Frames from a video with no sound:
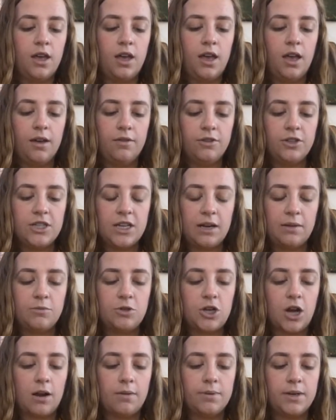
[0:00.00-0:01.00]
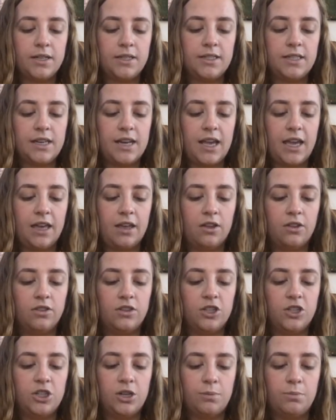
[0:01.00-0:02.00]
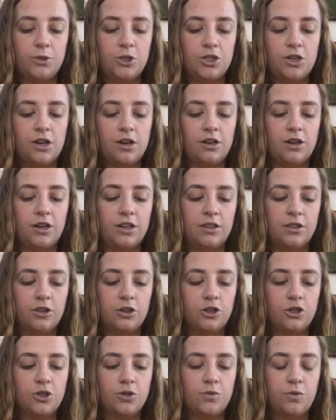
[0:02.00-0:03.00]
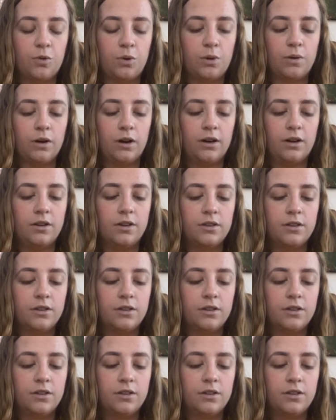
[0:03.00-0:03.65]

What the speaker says: Every time Charybdis inhaled, the ship shuddered and lurched forward.